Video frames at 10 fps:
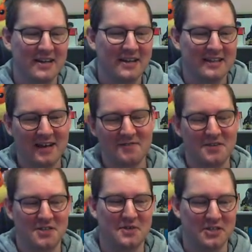That
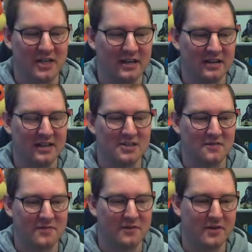feels a bit jank. That doesn't
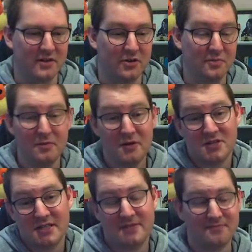feel very good. But
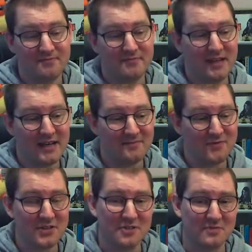mostly, yeah,
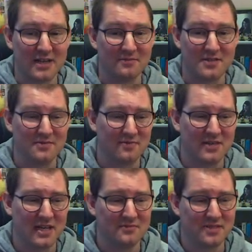fun sometimes.
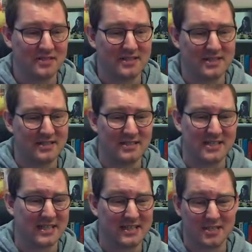Sometimes just the
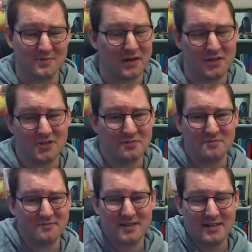sickness part just
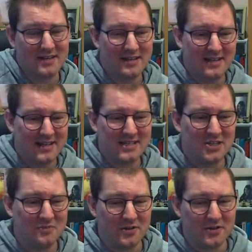is
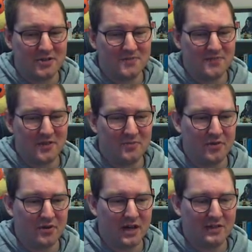too much.
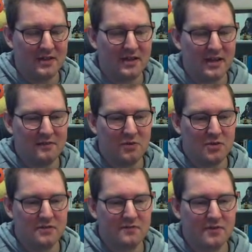But I think if it
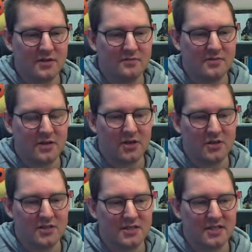wasn't for the
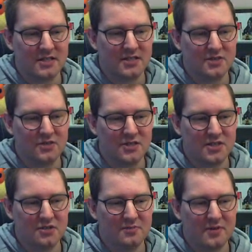constant sickness noises,
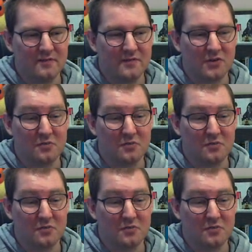she would be on fun